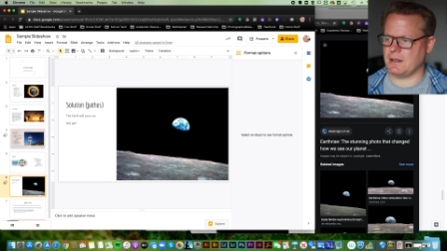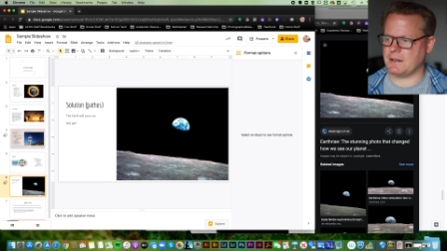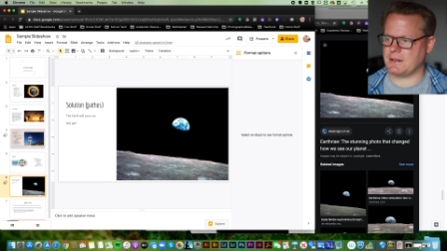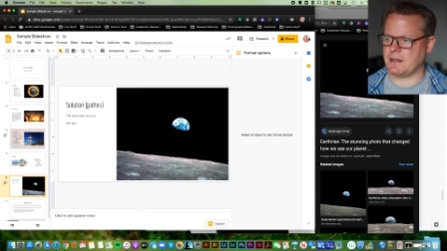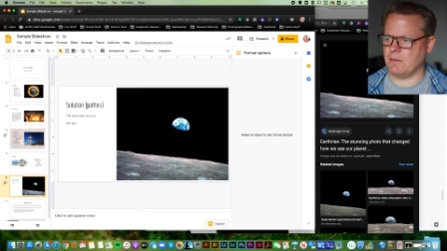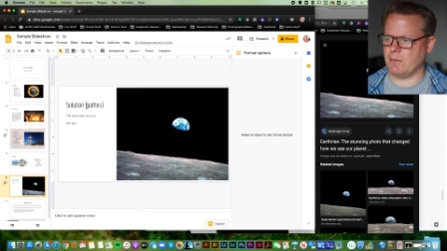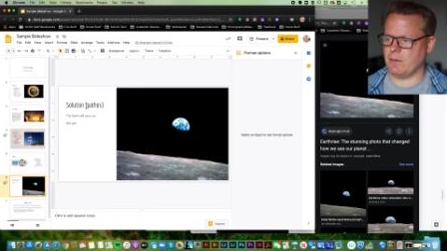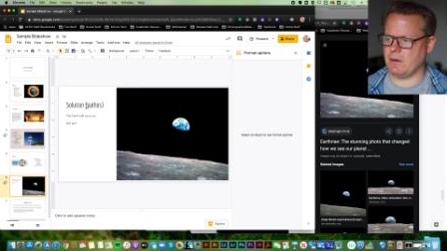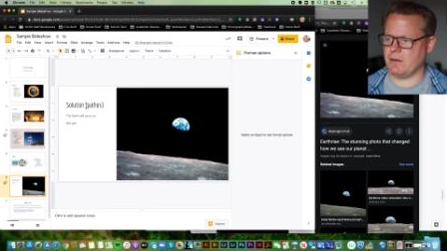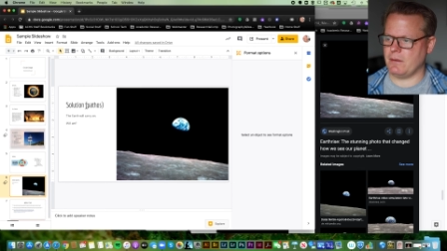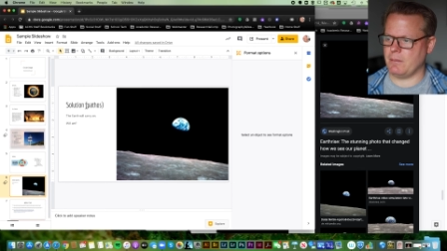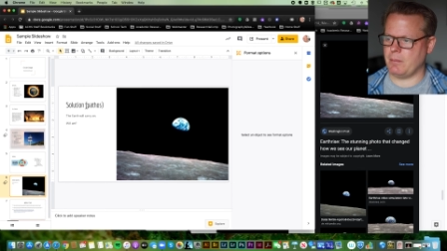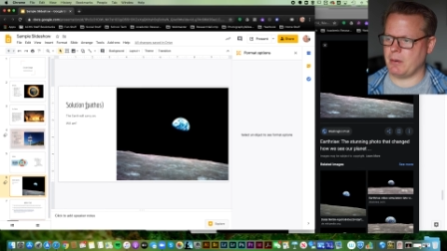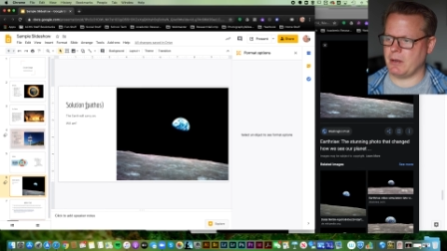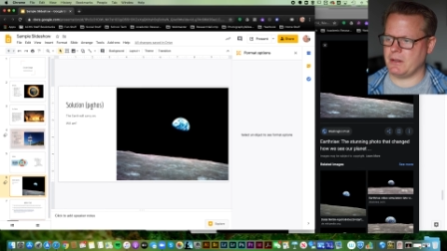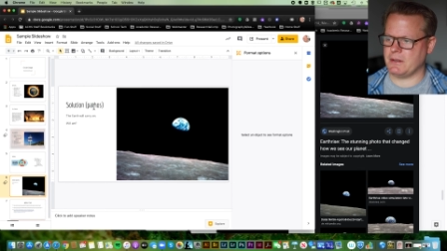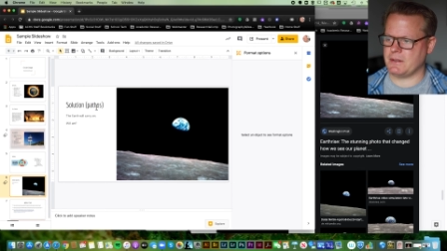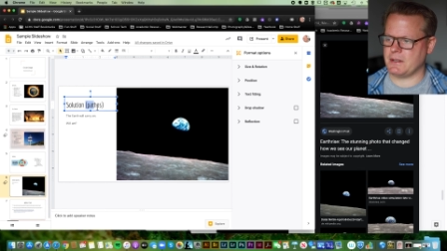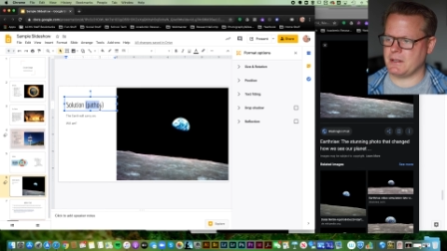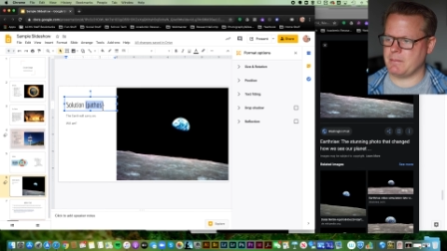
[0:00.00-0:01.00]
Let's get rid of the
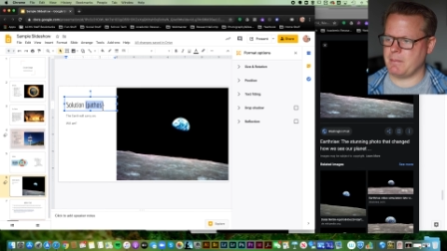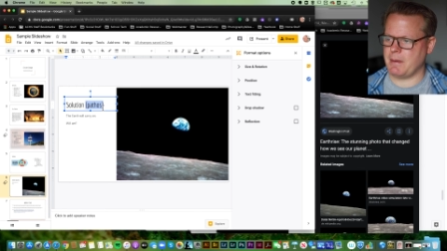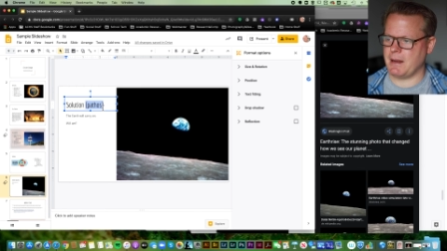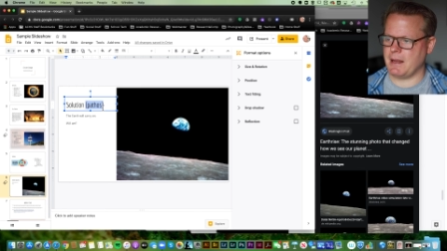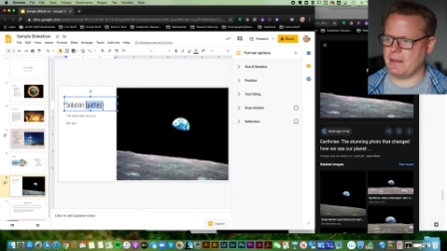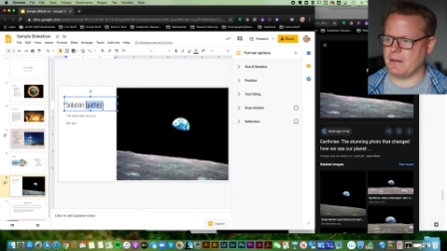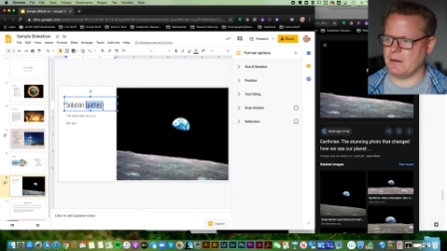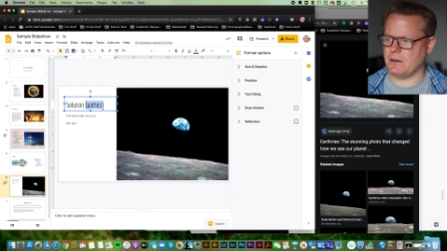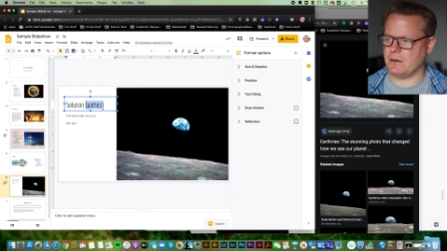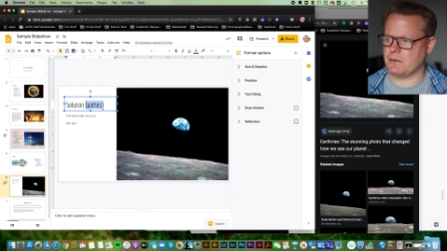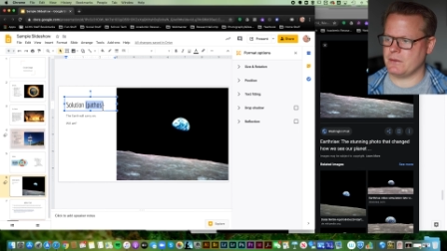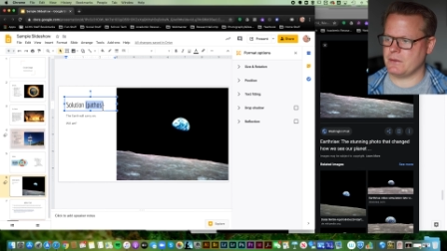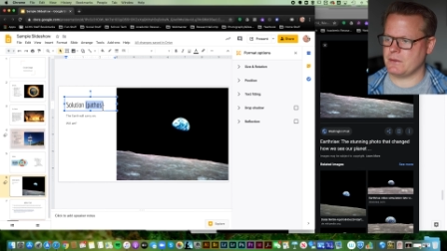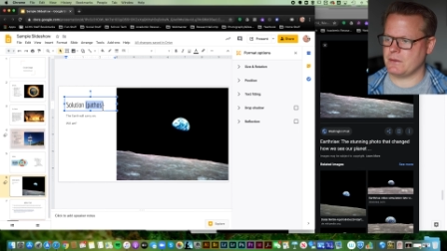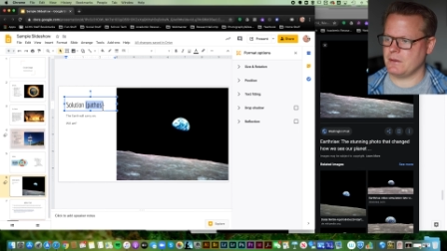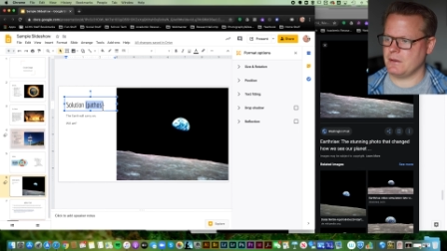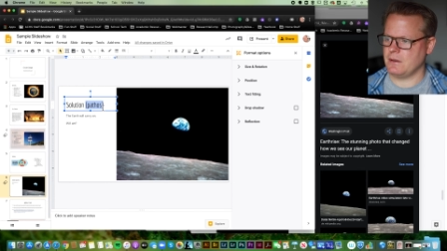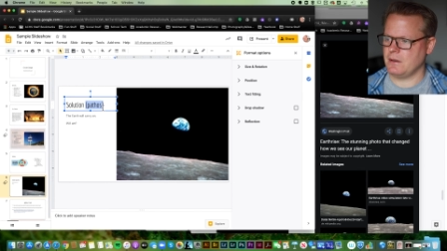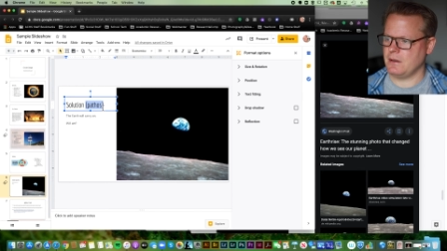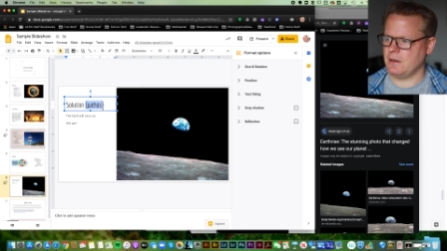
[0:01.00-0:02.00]
part that says pathos.